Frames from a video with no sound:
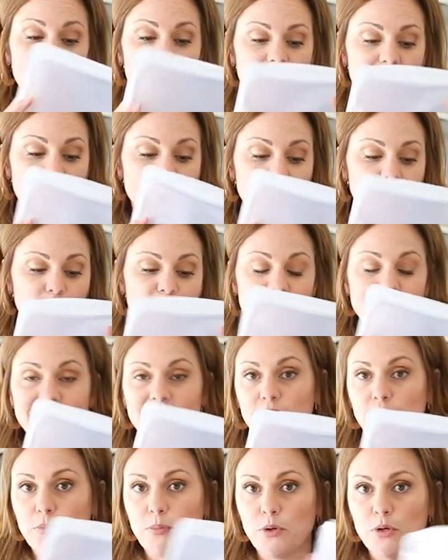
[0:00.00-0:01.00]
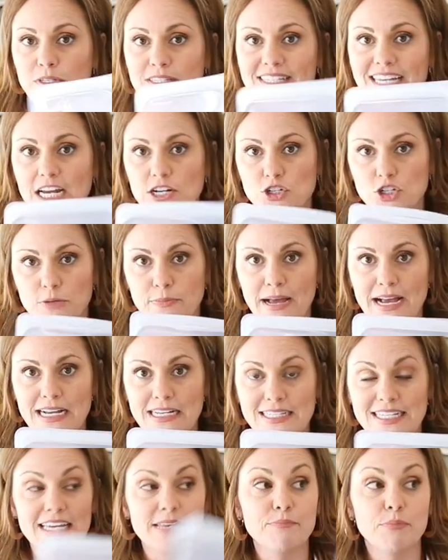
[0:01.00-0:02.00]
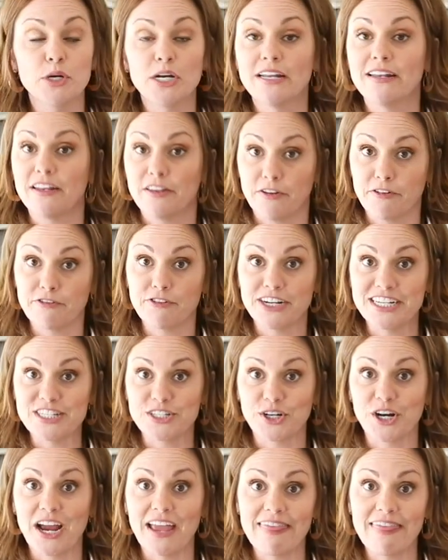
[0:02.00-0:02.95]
resealable stasher bags and put it in the freezer.